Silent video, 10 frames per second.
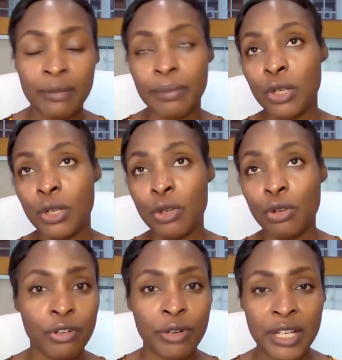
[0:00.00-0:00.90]
Let me look
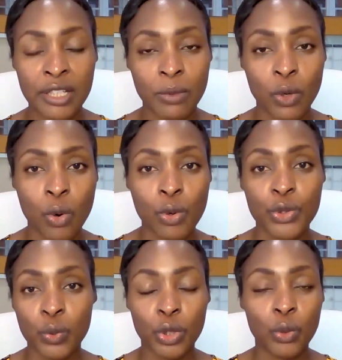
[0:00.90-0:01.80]
for a random
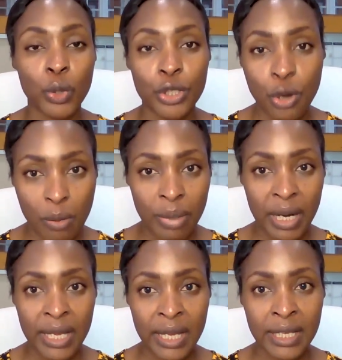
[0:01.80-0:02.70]
course with the word
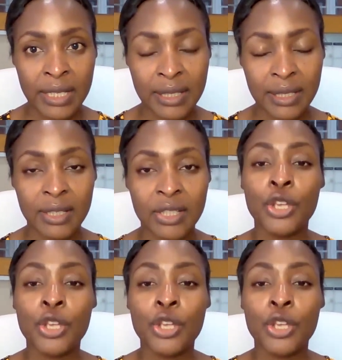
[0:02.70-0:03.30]
compliance in it.